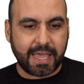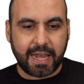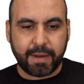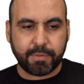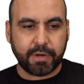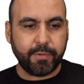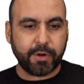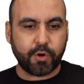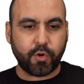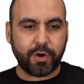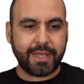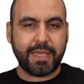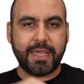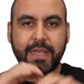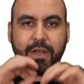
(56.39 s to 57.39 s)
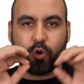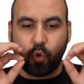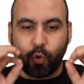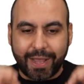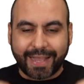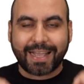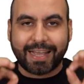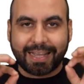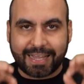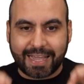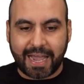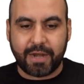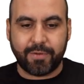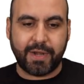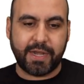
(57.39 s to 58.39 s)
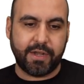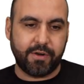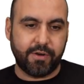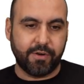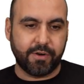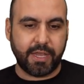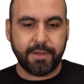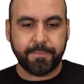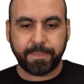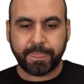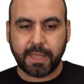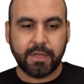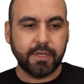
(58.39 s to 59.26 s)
and I'm going to record a quick guide right here, okay?